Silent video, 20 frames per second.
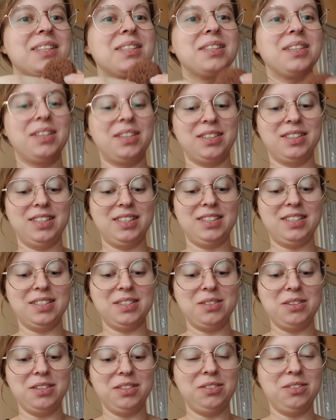So this is
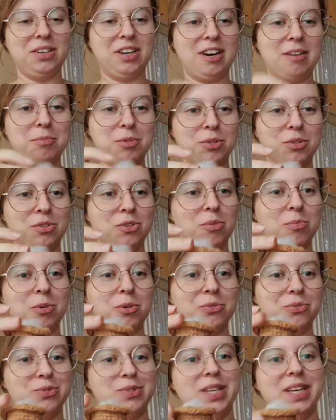going to come on top
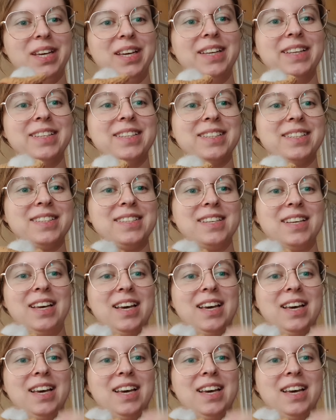of this.